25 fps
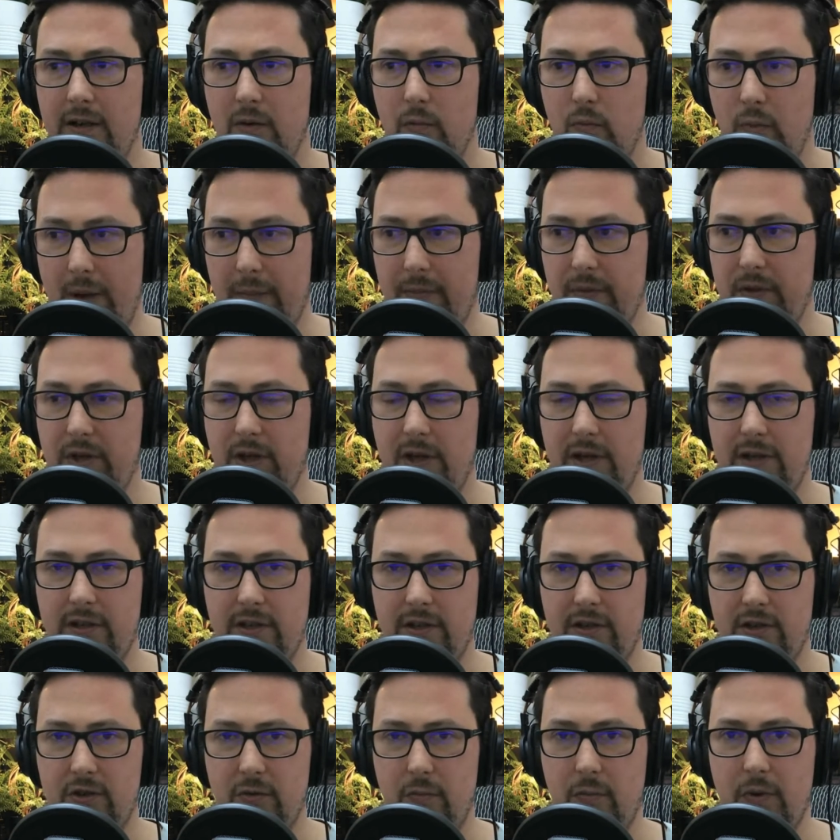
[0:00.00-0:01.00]
websites
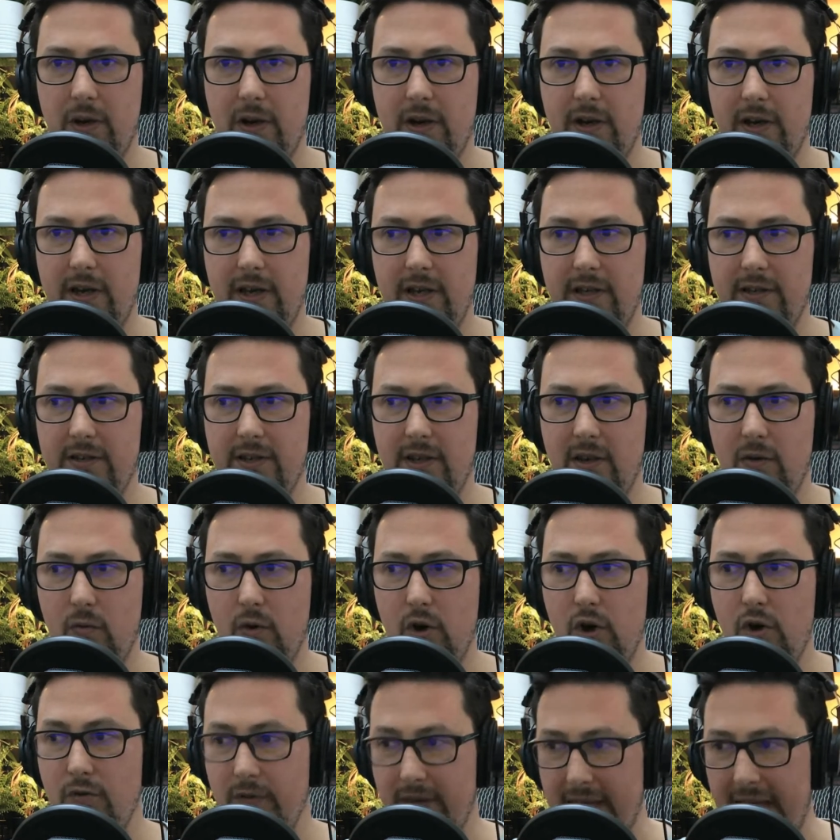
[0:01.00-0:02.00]
and suppliers
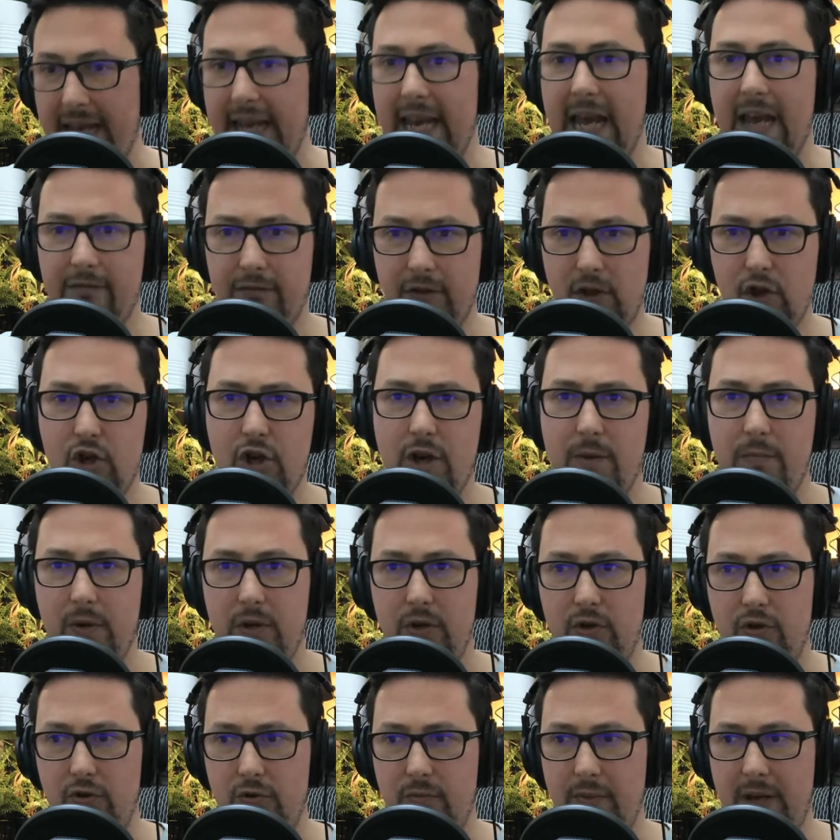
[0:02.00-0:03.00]
who then have to ship it
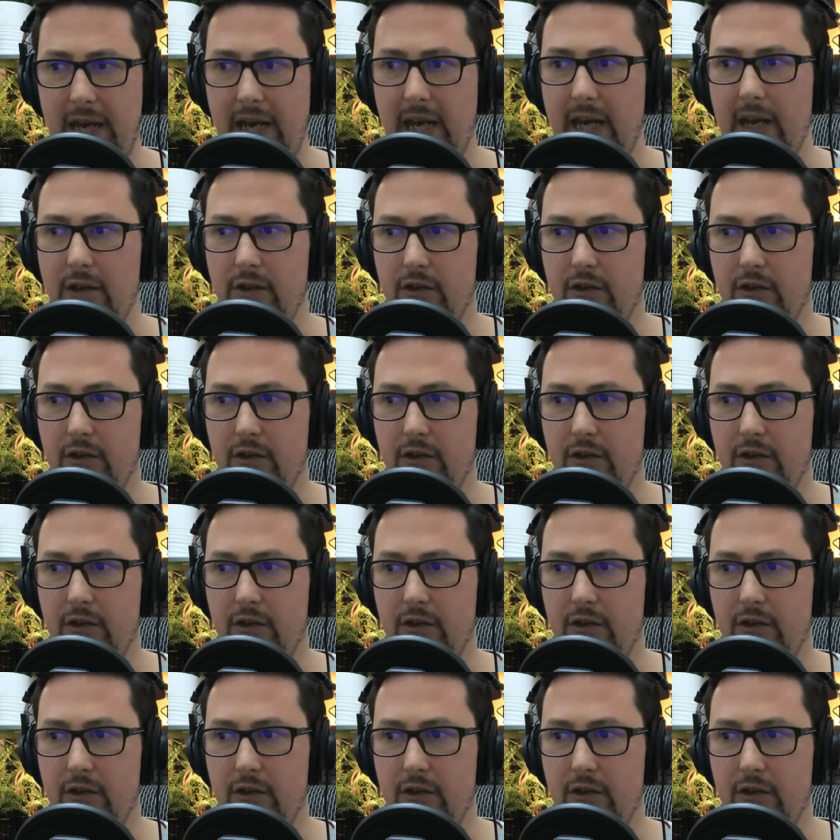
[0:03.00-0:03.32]
to me.